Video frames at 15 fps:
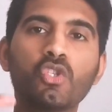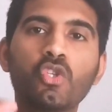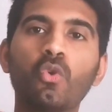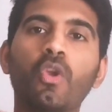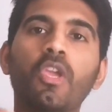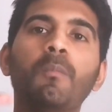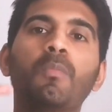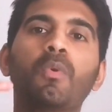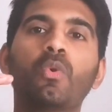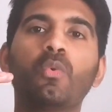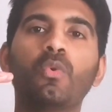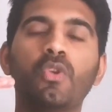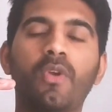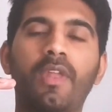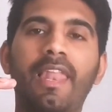to
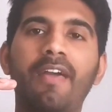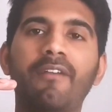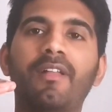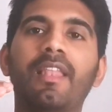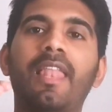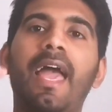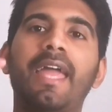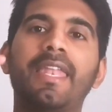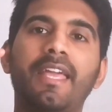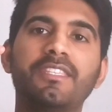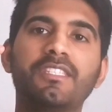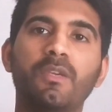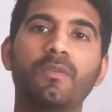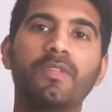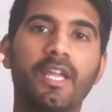improve your level and
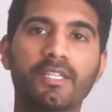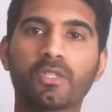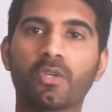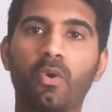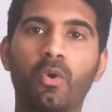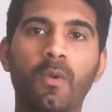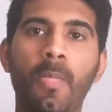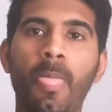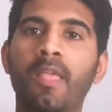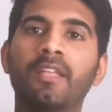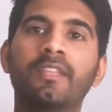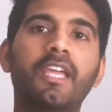achieve that score.